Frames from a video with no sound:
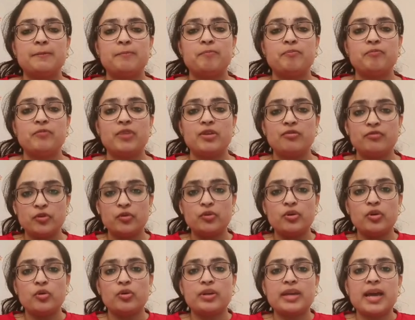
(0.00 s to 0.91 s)
if you
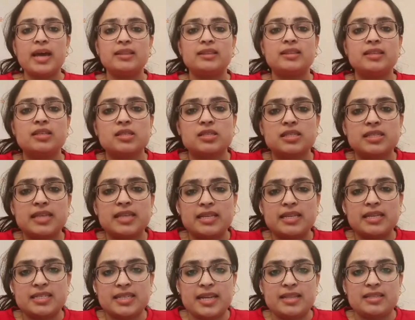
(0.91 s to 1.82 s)
look at this
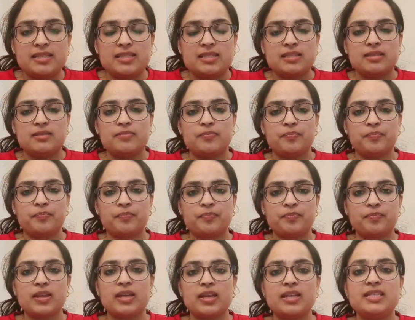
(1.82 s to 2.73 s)
sentence,
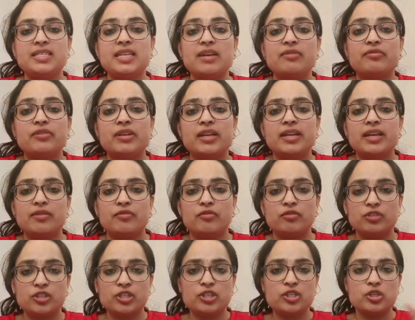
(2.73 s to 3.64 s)
deafening, if
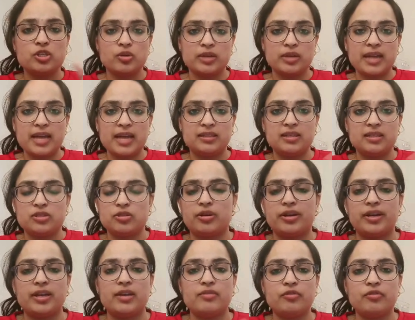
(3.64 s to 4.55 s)
you look at
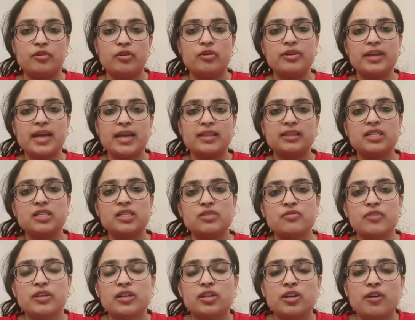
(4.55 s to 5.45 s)
this
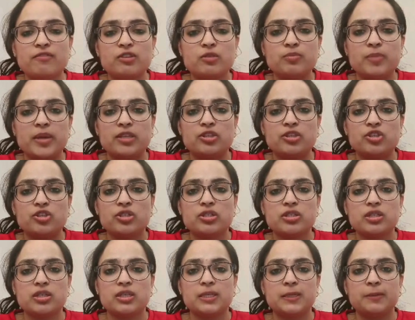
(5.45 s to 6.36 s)
figure of speech,
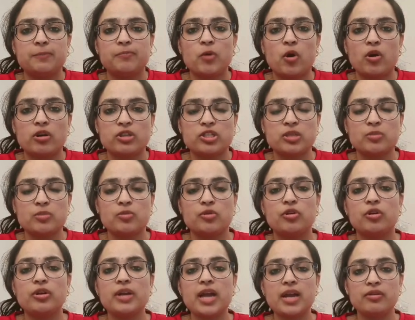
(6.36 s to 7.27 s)

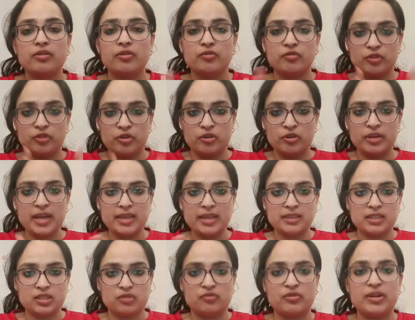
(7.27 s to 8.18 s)
oxymoron, and if you look at
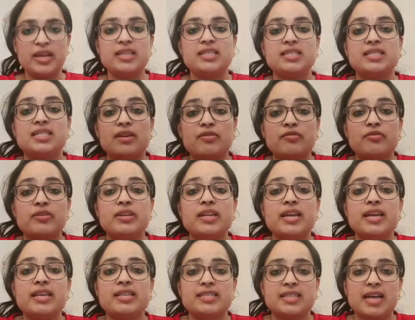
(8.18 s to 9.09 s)
this phrase
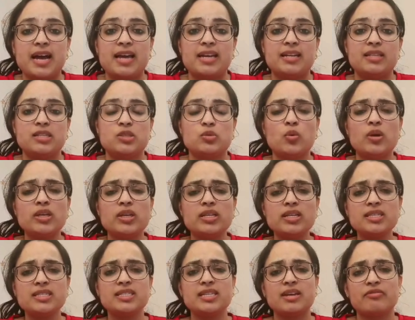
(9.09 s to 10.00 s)
deafening silence, what
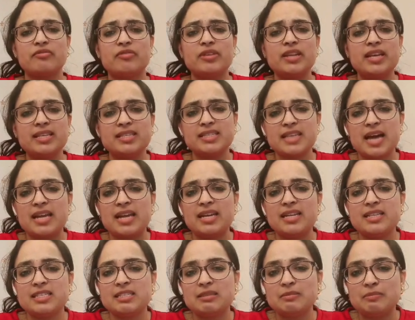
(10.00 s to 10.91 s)
does deafening
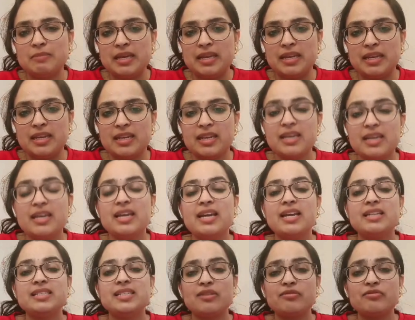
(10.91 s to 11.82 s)
silence mean?
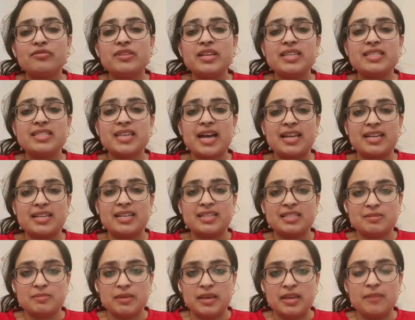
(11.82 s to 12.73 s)
Deafening
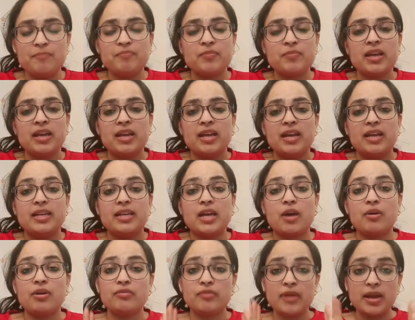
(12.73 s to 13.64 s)
silence mean,
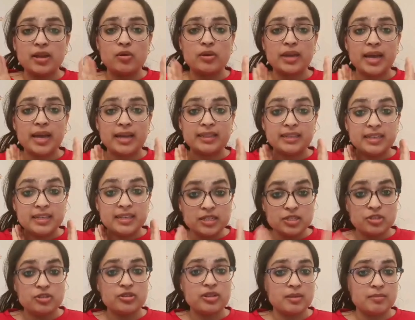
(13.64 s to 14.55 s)
now if I look at the
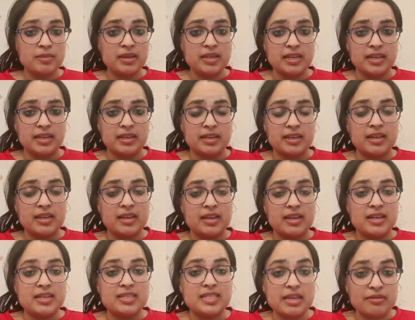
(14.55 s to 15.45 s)
literal meaning,
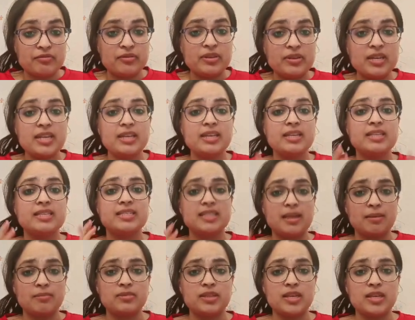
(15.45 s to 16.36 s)
deafening is
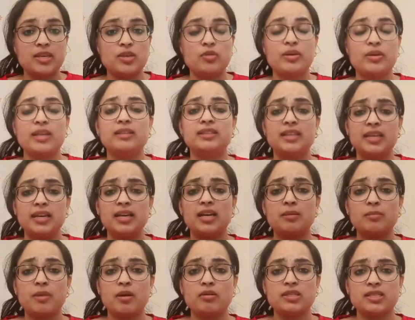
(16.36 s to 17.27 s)
something you can think
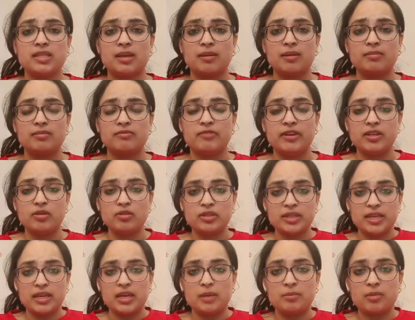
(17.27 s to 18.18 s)
about. When you
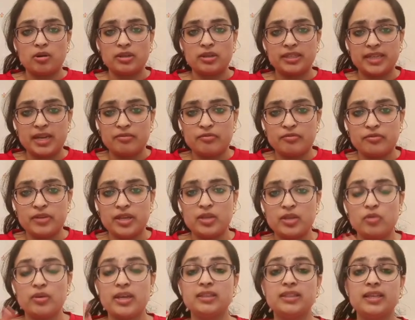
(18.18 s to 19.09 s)
think about deafening,
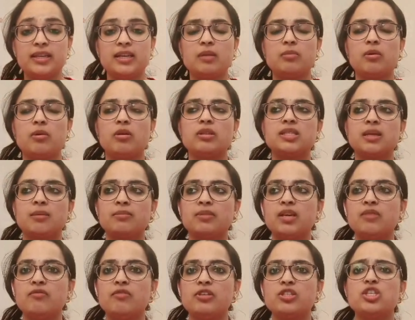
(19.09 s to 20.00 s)
you can think about
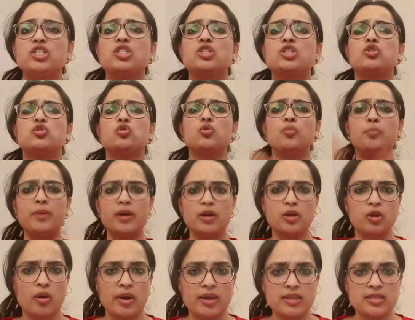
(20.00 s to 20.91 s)
something which is super
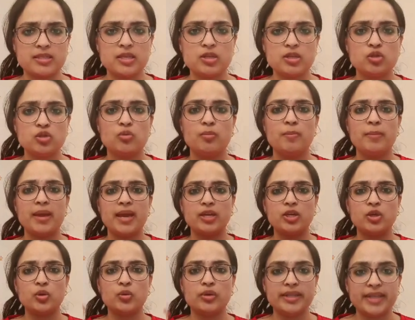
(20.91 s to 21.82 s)
noisy to
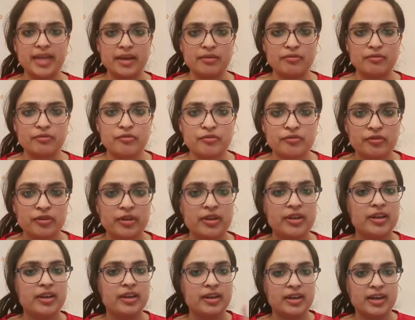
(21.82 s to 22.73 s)
make you deaf,
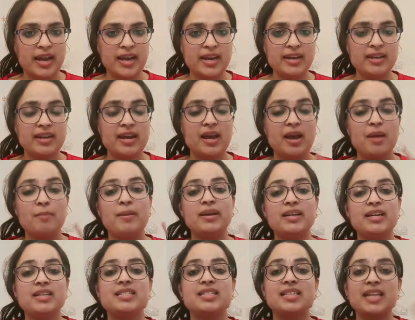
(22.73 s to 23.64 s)
right? But
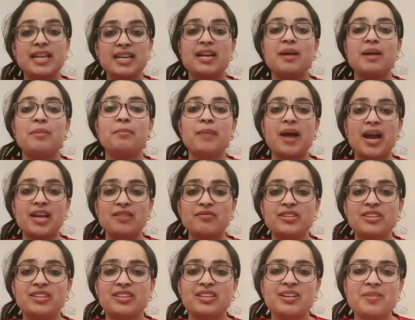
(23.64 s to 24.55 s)
it's then combined
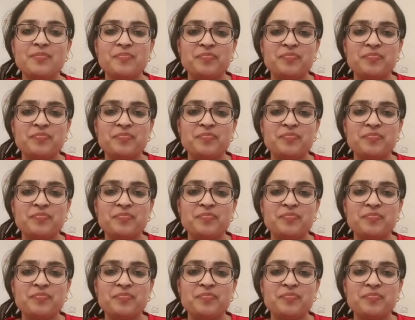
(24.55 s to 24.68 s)
with the